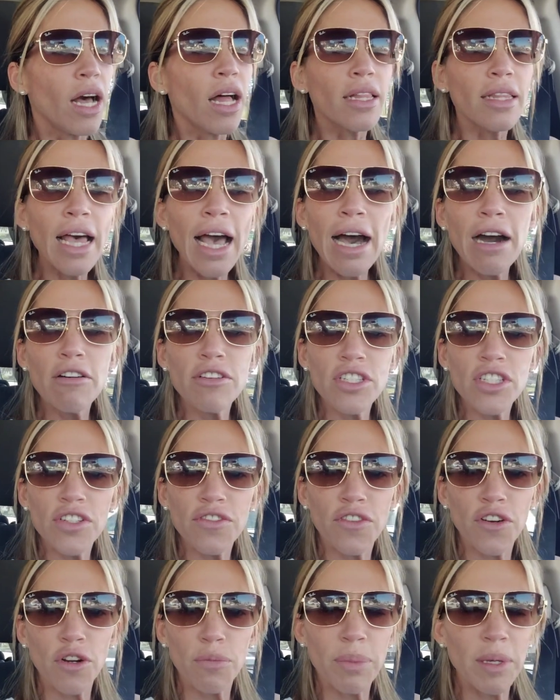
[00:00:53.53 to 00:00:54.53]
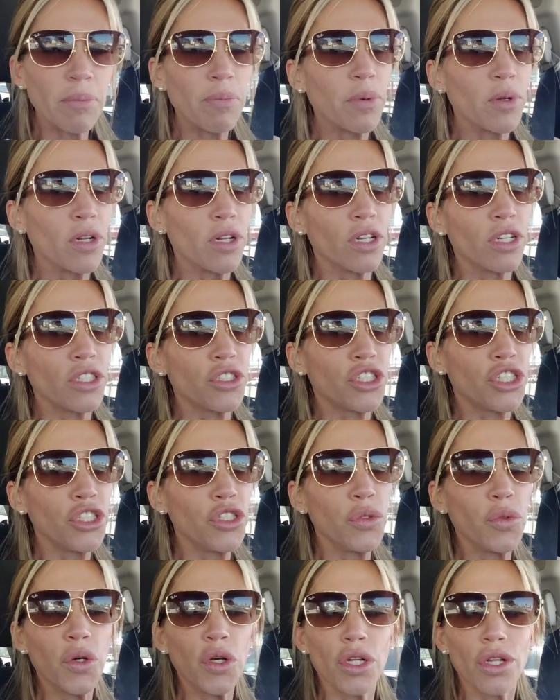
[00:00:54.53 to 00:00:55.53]
allows for people
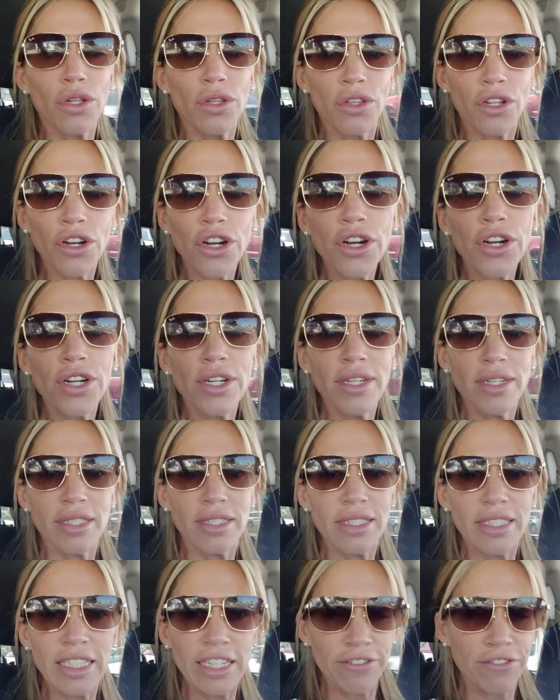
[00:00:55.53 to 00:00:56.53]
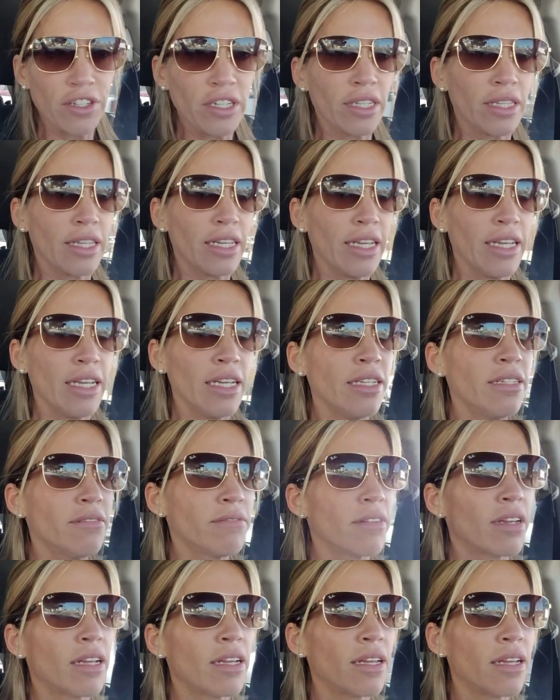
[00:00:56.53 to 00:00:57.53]
to learn differently
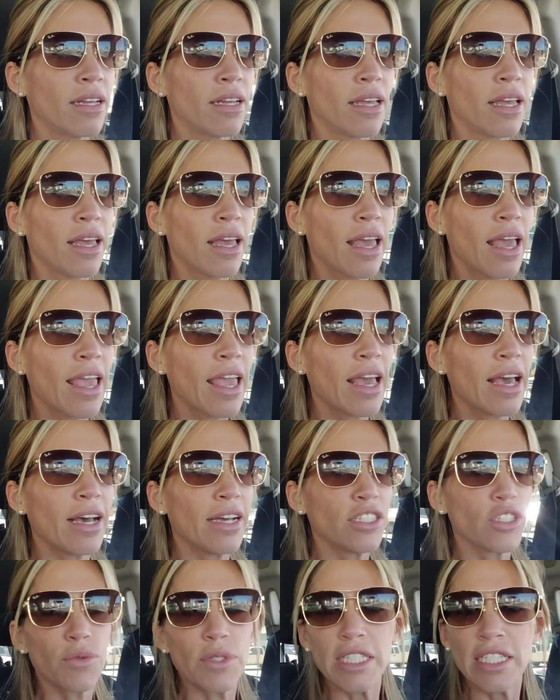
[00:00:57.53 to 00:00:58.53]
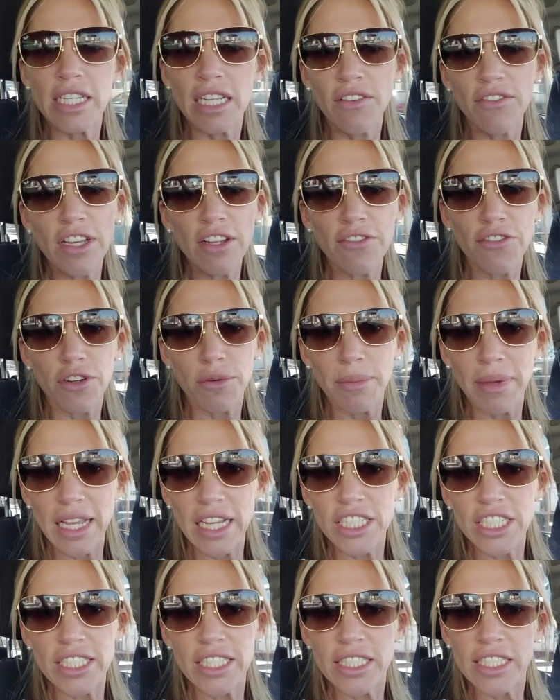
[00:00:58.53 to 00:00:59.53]
and receive
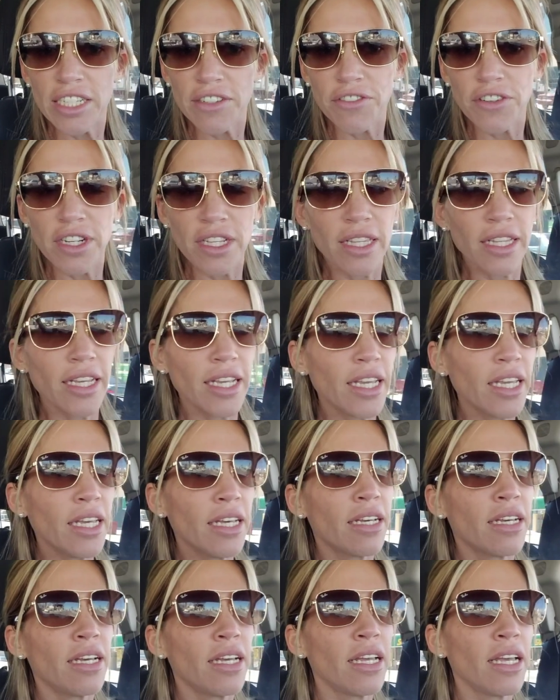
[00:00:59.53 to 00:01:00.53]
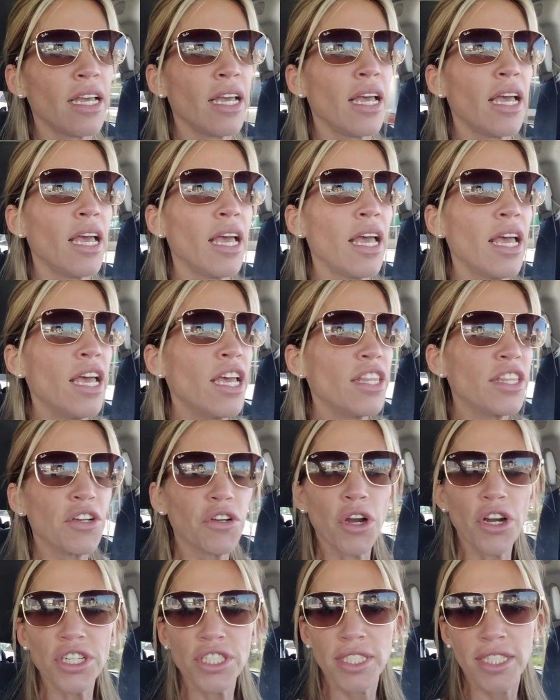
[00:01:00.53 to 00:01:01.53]
information differently.
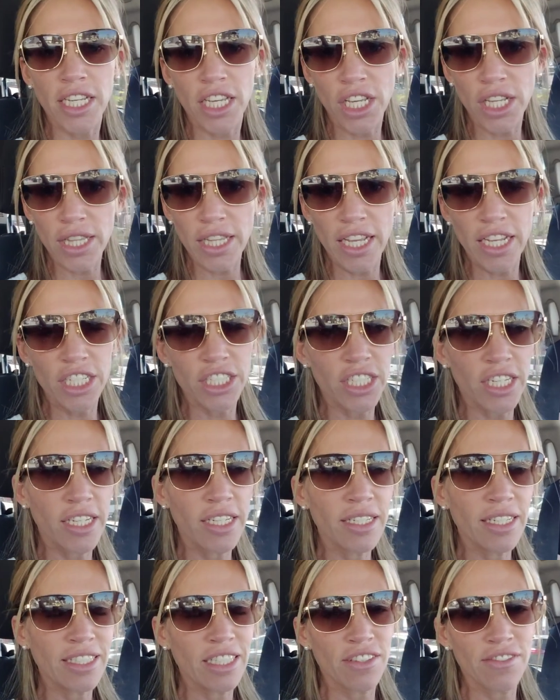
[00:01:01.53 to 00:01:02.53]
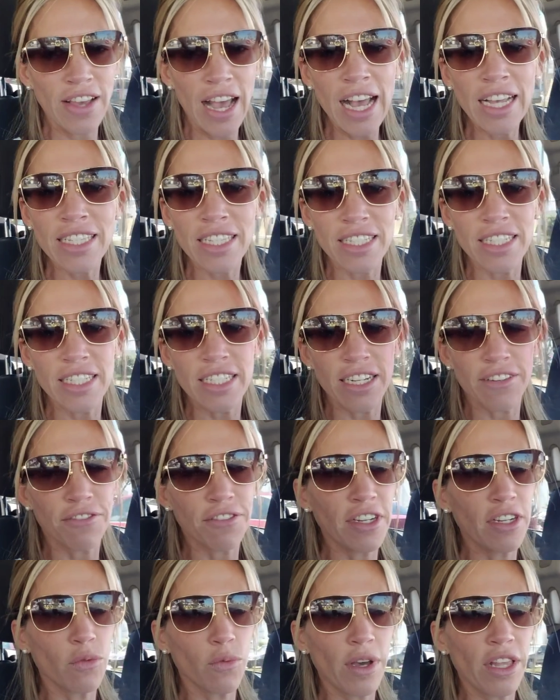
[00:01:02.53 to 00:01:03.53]
Their articulation is vastly
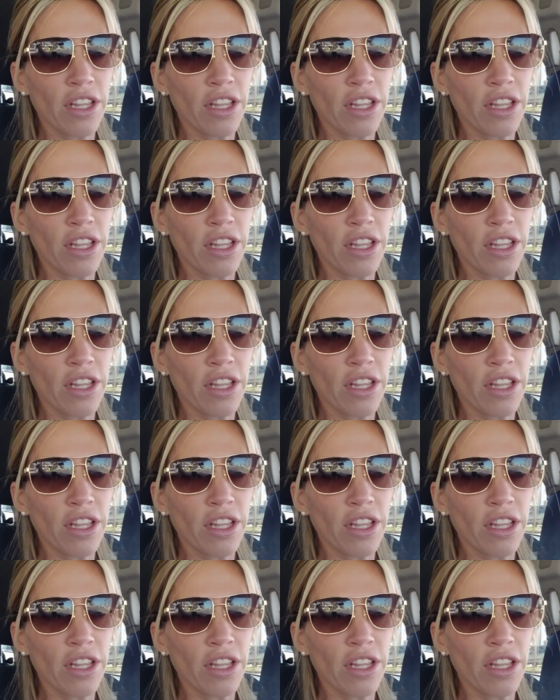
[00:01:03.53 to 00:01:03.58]
different